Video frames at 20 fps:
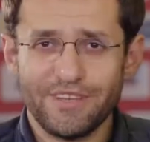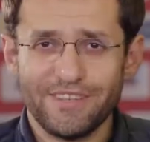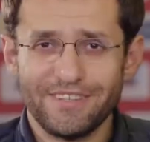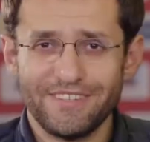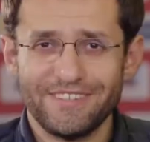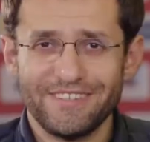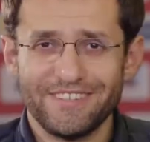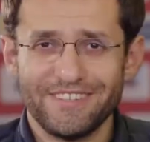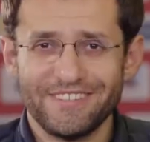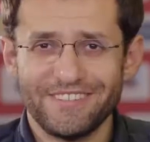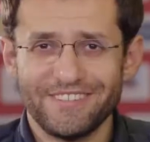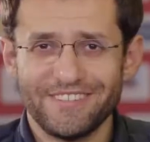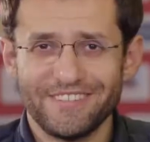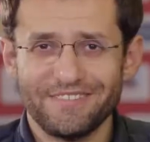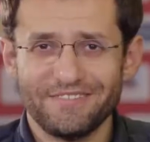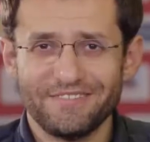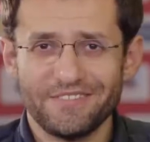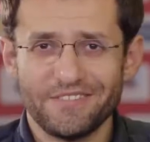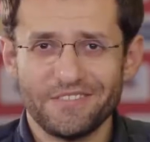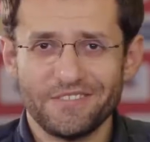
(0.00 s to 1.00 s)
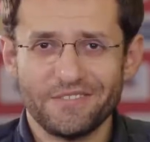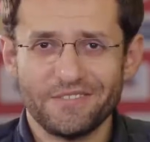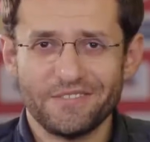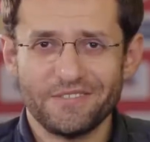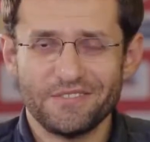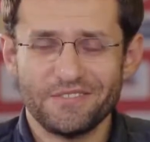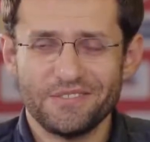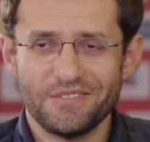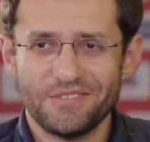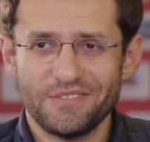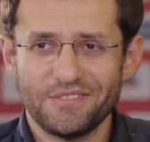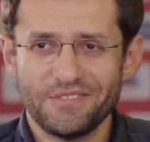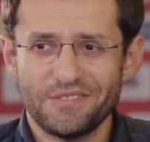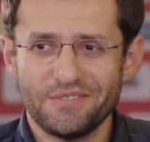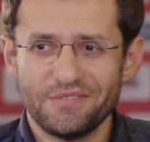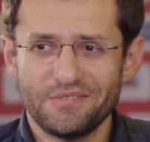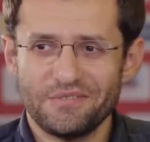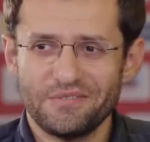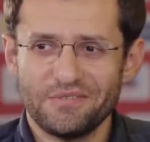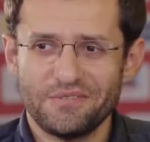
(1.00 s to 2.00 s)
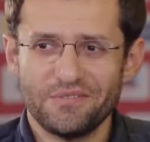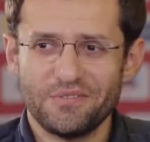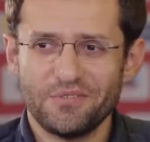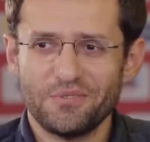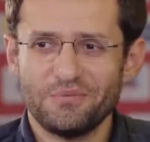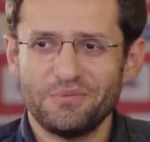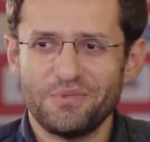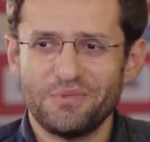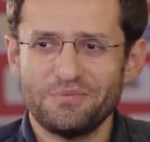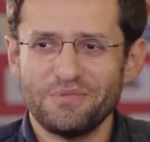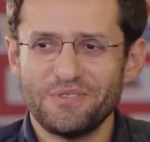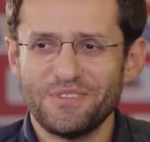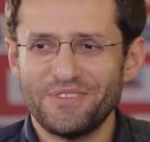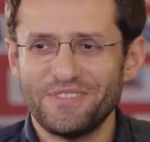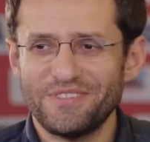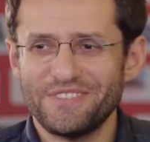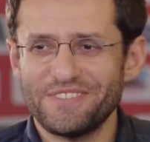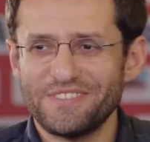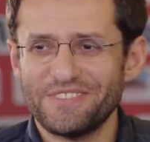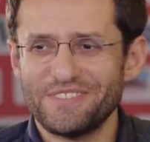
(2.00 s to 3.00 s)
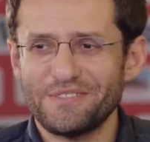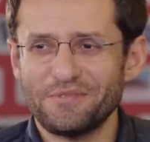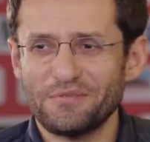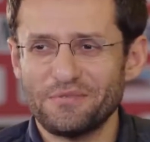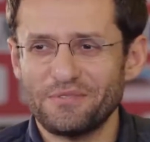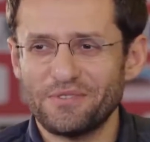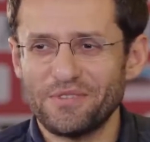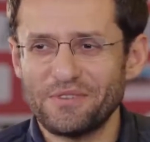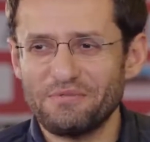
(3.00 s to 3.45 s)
candidates I was too prepared, and some of